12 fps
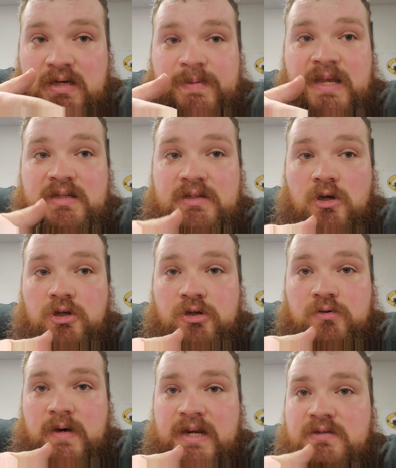dependent on
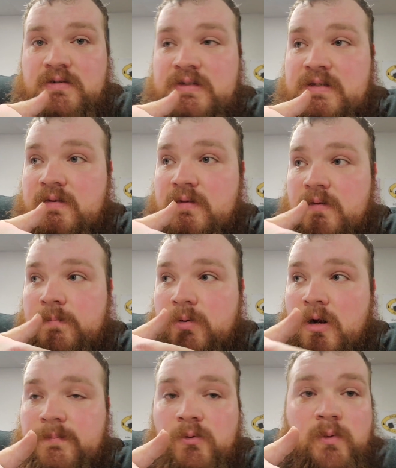your erectors. And the
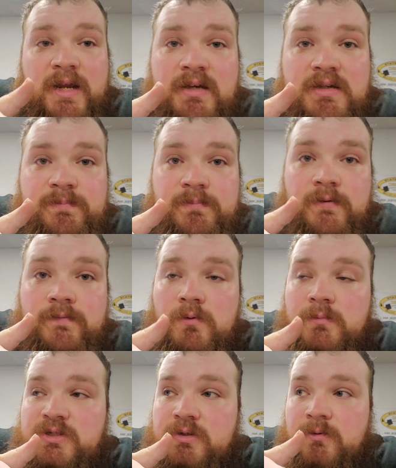proper way to
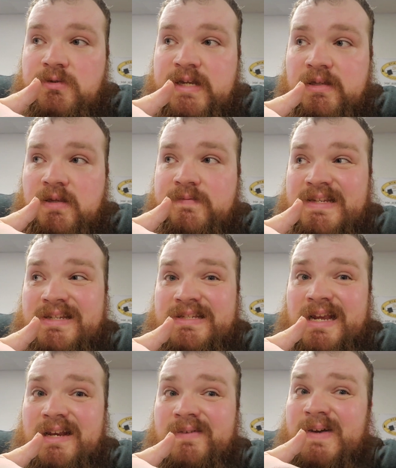perform a sumo deadlift is
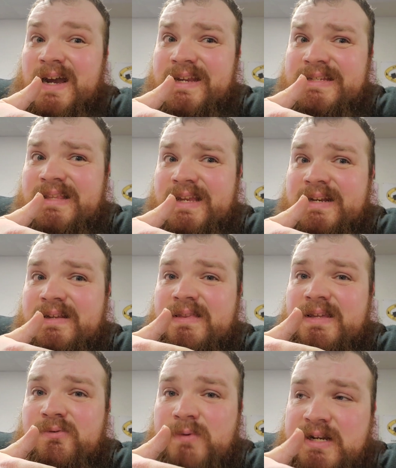kind of isolating
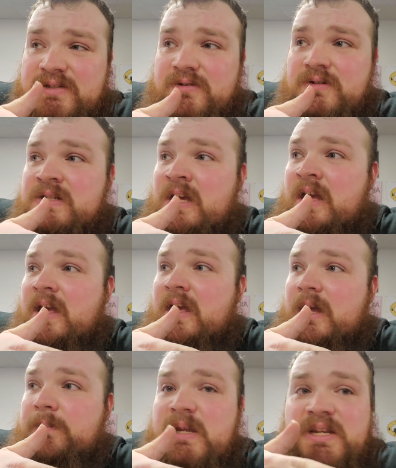the erectors
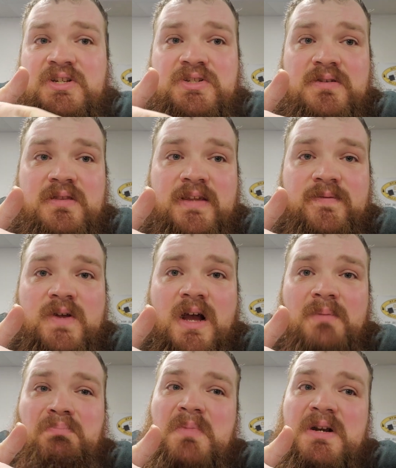and making sure they've
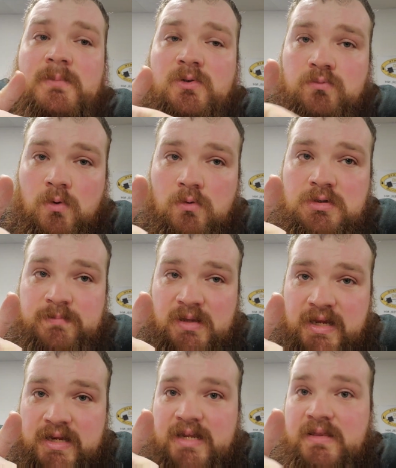got minimal role to
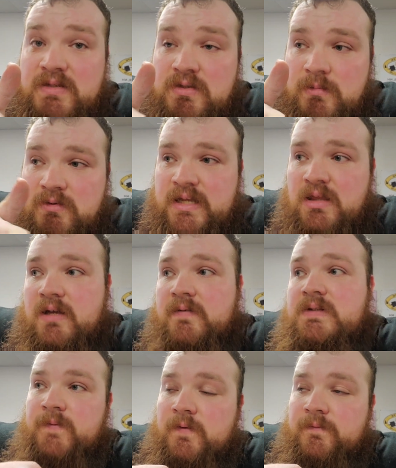play in the sumo
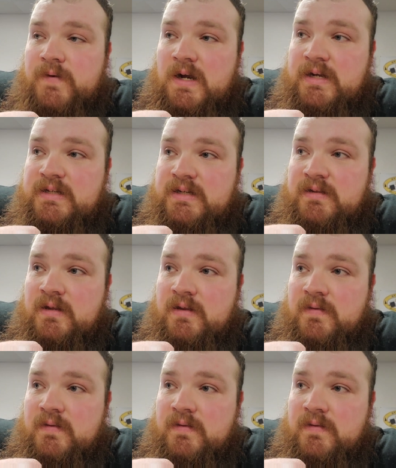deadlift. If you're finding